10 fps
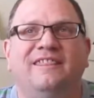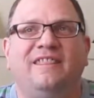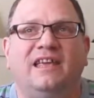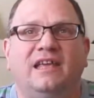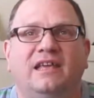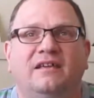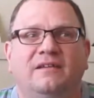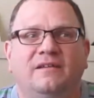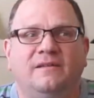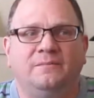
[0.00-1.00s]
They
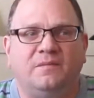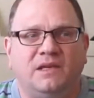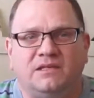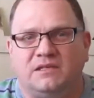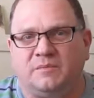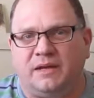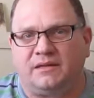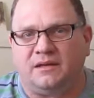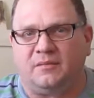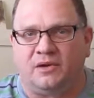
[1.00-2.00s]

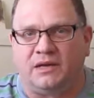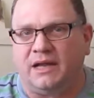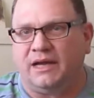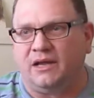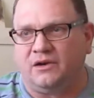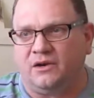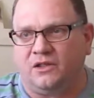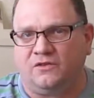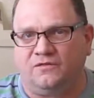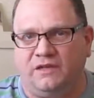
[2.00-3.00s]
suspected about a
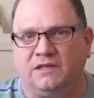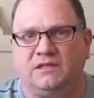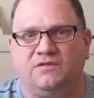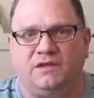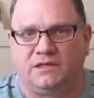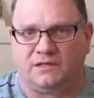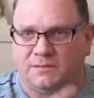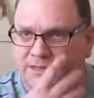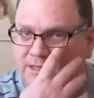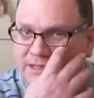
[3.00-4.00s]
$900 fix to fix
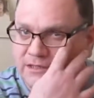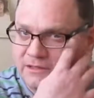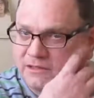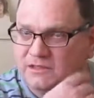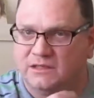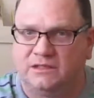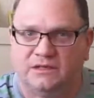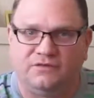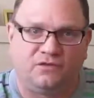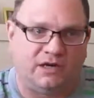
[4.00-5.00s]
some seals and the
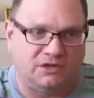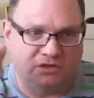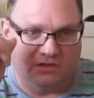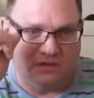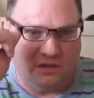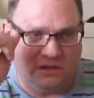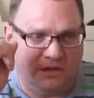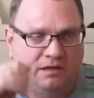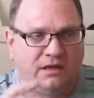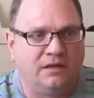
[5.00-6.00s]
differential
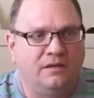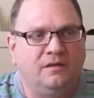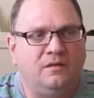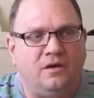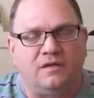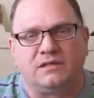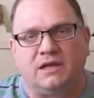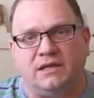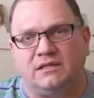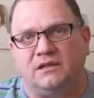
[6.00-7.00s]
and all this
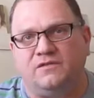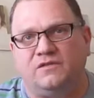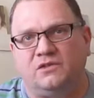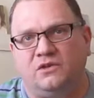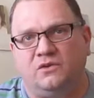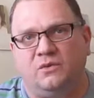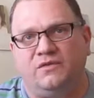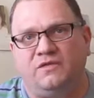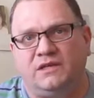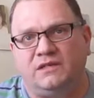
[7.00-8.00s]
kind of stuff. So we
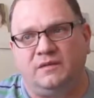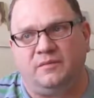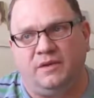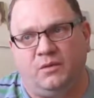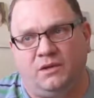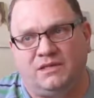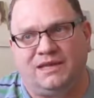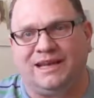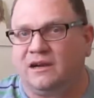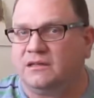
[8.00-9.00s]
fixed it. It wasn't
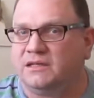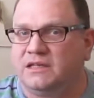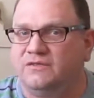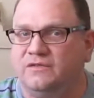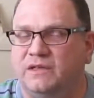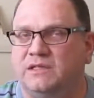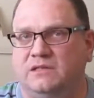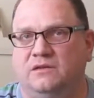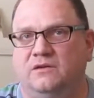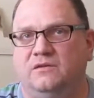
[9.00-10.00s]
a guaranteed fix
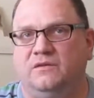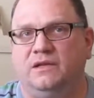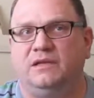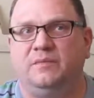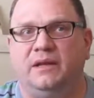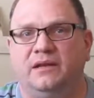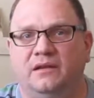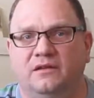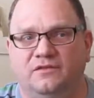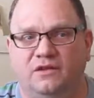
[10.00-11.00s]
though. It
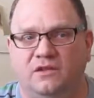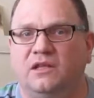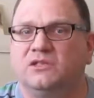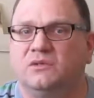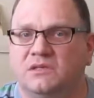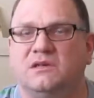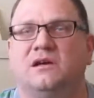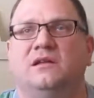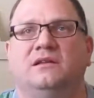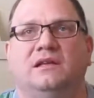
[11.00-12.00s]
depended if the clutch was
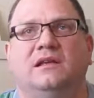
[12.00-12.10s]
gone.